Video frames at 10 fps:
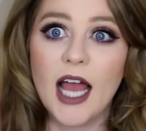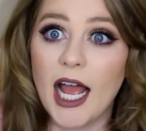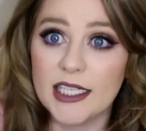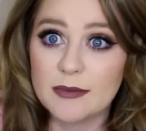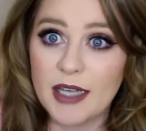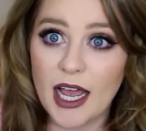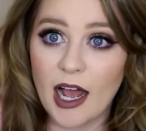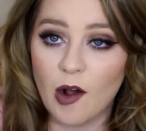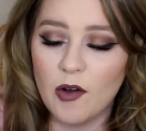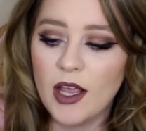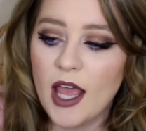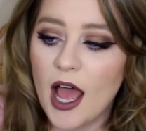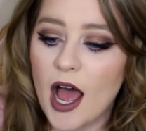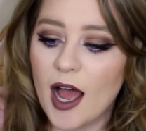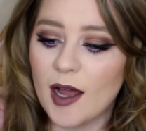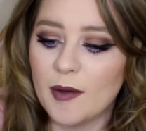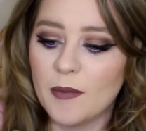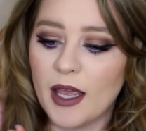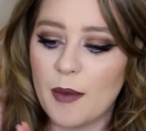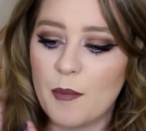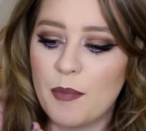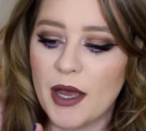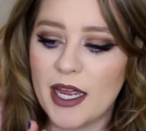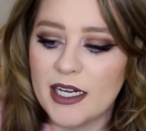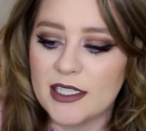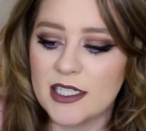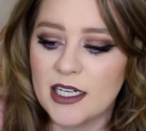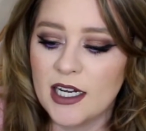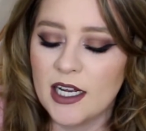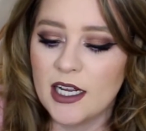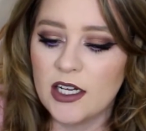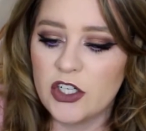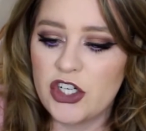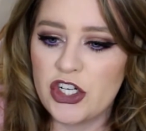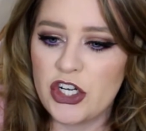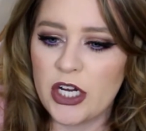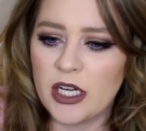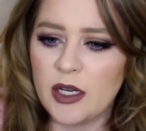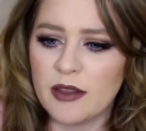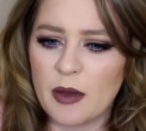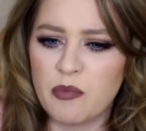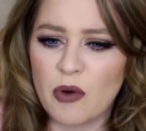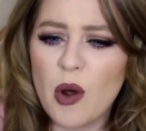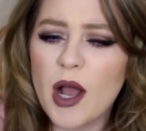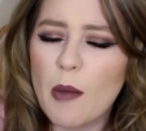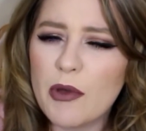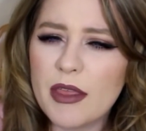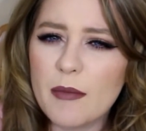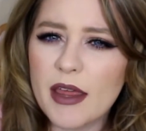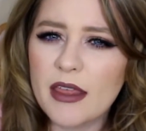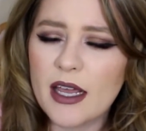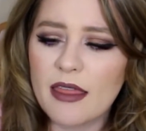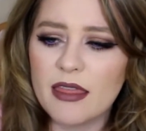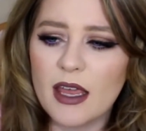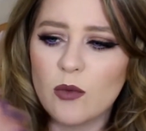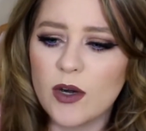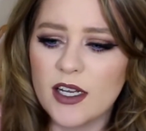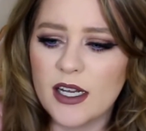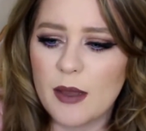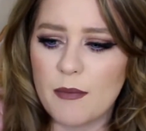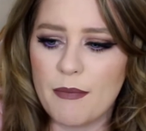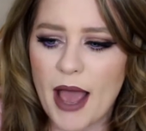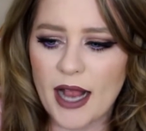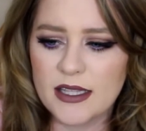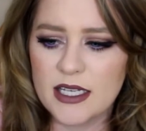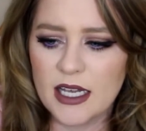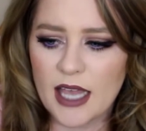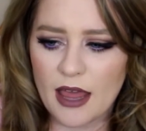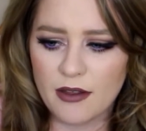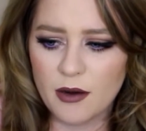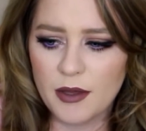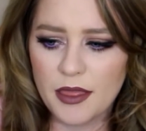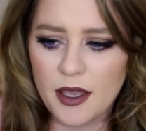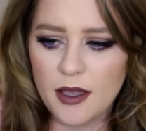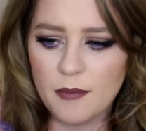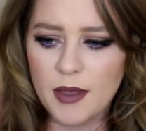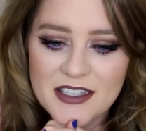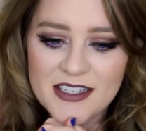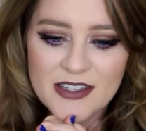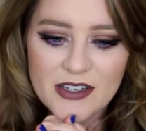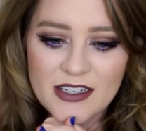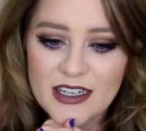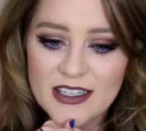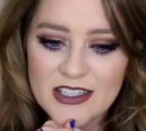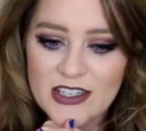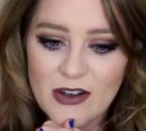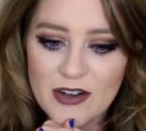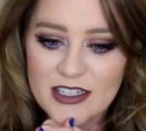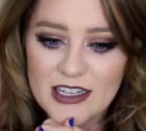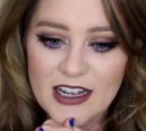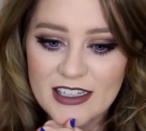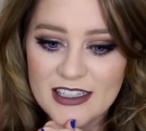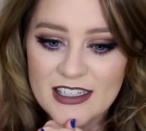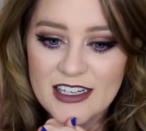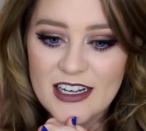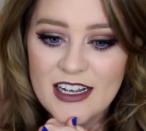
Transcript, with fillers: ask me how. Um, but she like broke up with him, I think, and then wanted to get back together with him. This is so intense